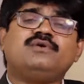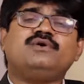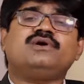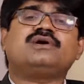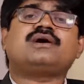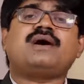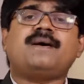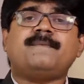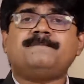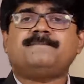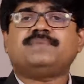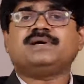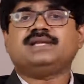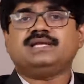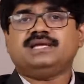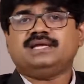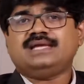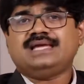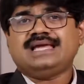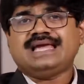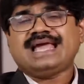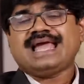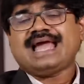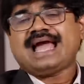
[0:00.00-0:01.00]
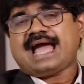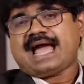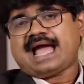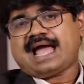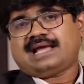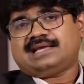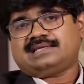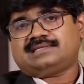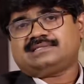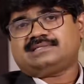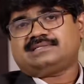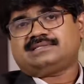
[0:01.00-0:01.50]
company
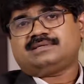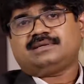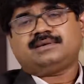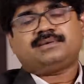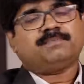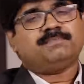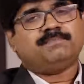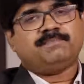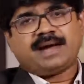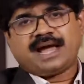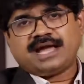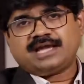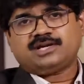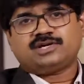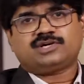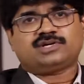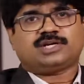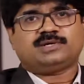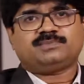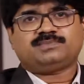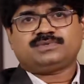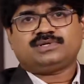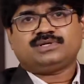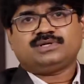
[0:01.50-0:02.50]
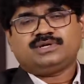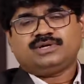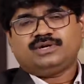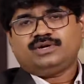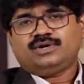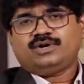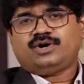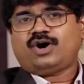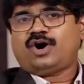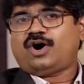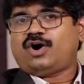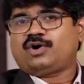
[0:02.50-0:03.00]
as bankrupt
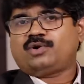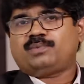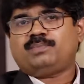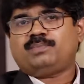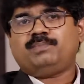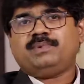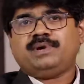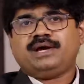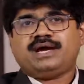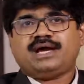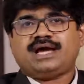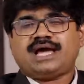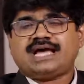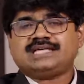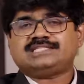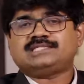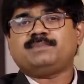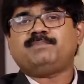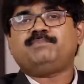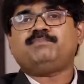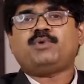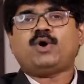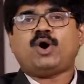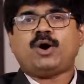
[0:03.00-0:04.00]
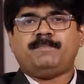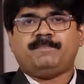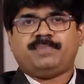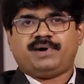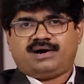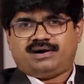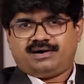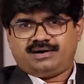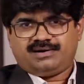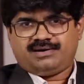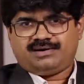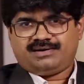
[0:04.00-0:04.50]
or as a
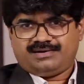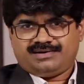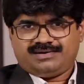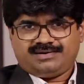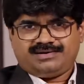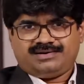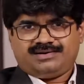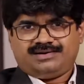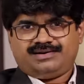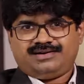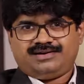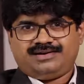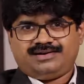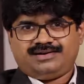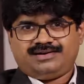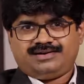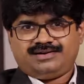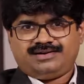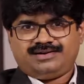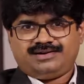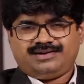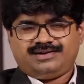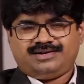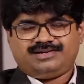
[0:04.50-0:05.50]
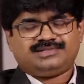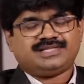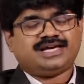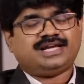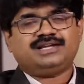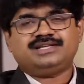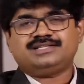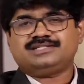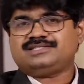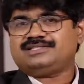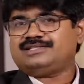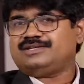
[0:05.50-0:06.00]
pauper. That
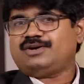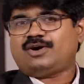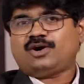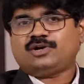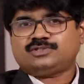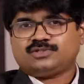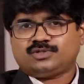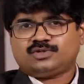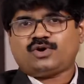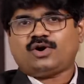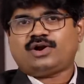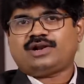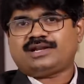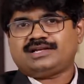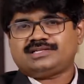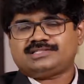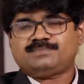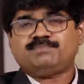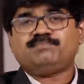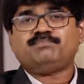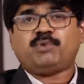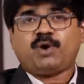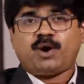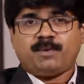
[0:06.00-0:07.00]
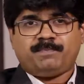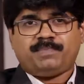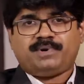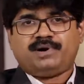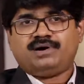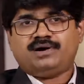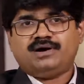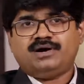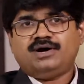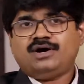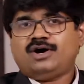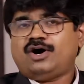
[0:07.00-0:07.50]
is also called as
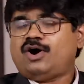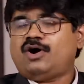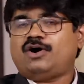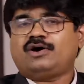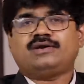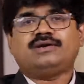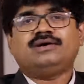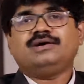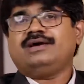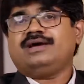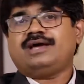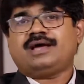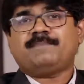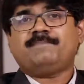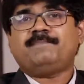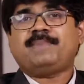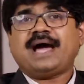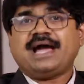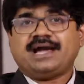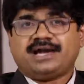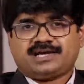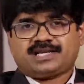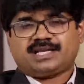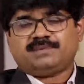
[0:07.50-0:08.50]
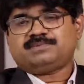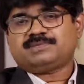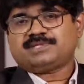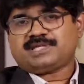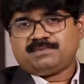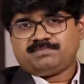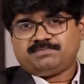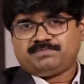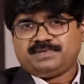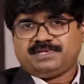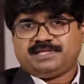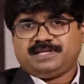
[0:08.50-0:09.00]
pauper or a bankrupt
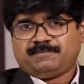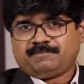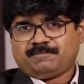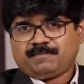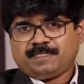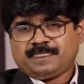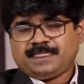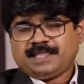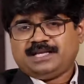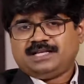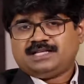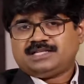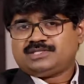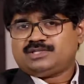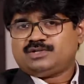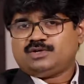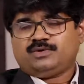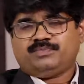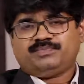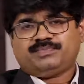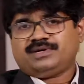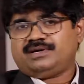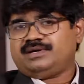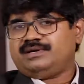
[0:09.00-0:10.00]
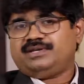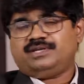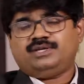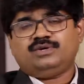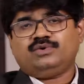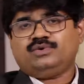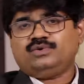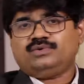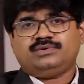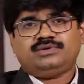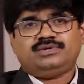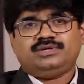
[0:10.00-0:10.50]
company. So
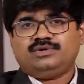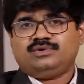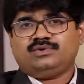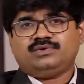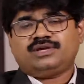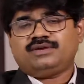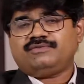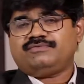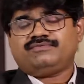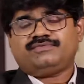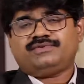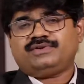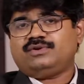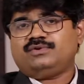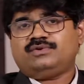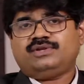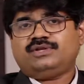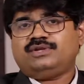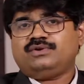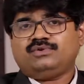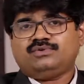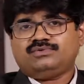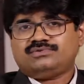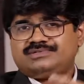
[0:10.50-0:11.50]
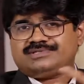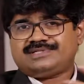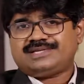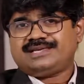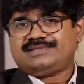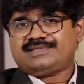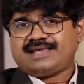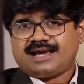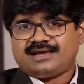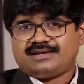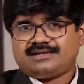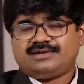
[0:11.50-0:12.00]
you say
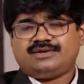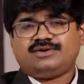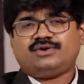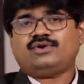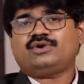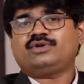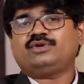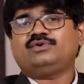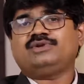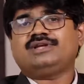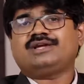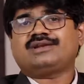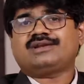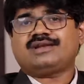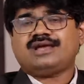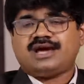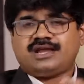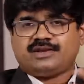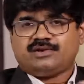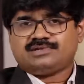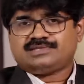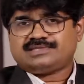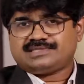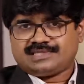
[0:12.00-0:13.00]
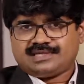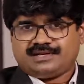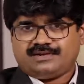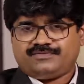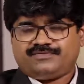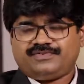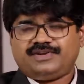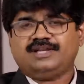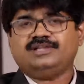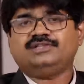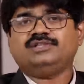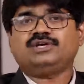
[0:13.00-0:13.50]
that, or you declare yourself
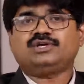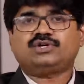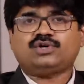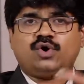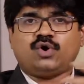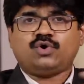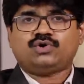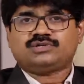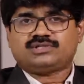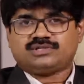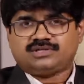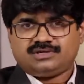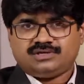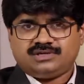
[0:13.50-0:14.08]
in the court